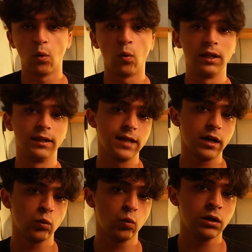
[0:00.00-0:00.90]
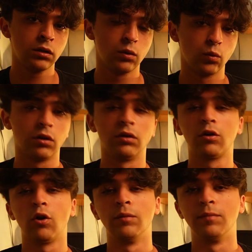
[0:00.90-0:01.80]
While the second one, we're gonna
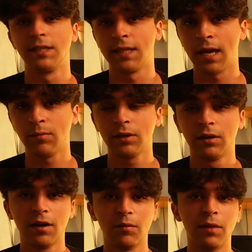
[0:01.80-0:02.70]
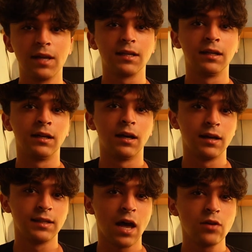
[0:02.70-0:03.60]
call him Sam, makes a
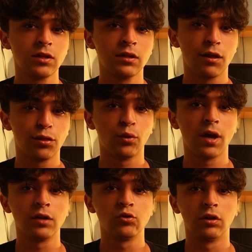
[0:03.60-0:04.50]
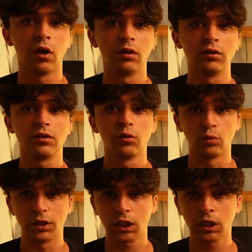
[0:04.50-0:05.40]
$1,300
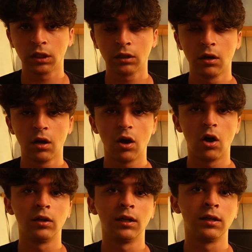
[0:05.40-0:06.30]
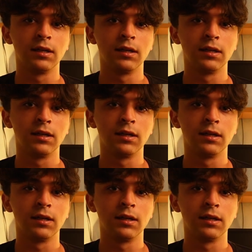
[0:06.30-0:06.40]
return on a